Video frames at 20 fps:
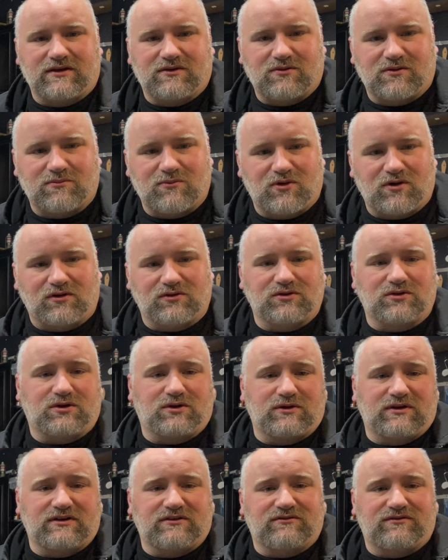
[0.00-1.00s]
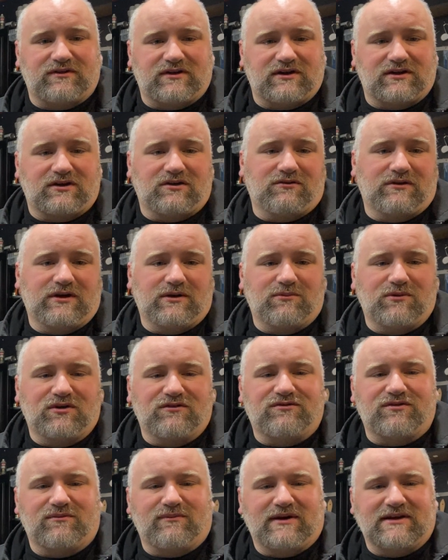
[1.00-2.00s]
into a more lucrative career
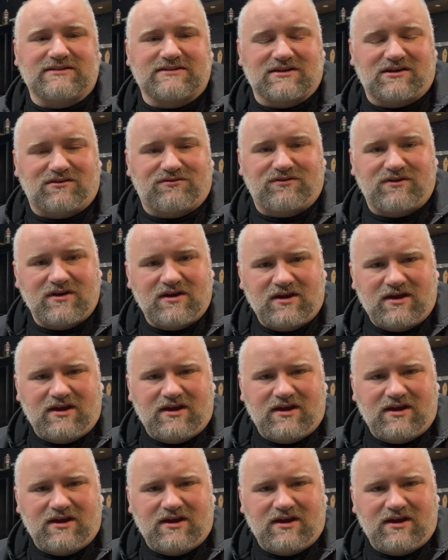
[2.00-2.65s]
move for myself